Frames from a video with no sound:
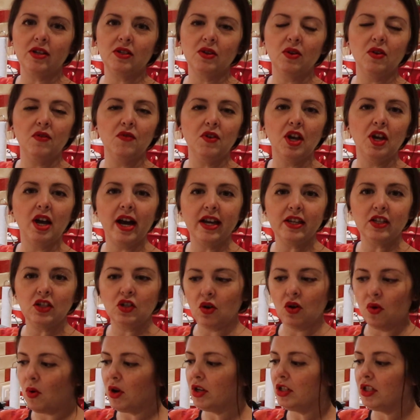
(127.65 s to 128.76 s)
So if you guys
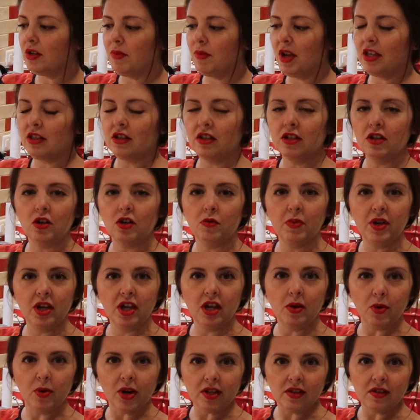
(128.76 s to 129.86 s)
don't want to make the little
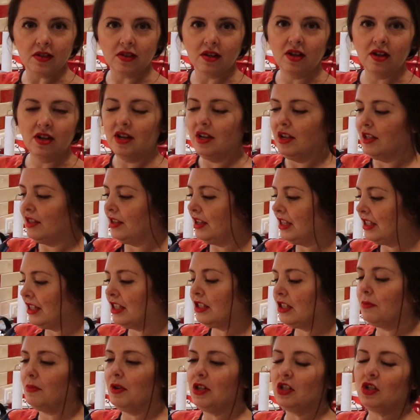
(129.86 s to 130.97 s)
piggy breads, this
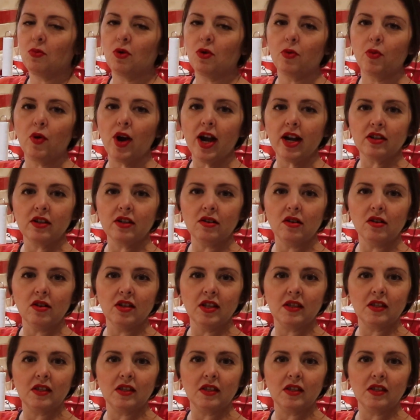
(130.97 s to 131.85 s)
is much more practical.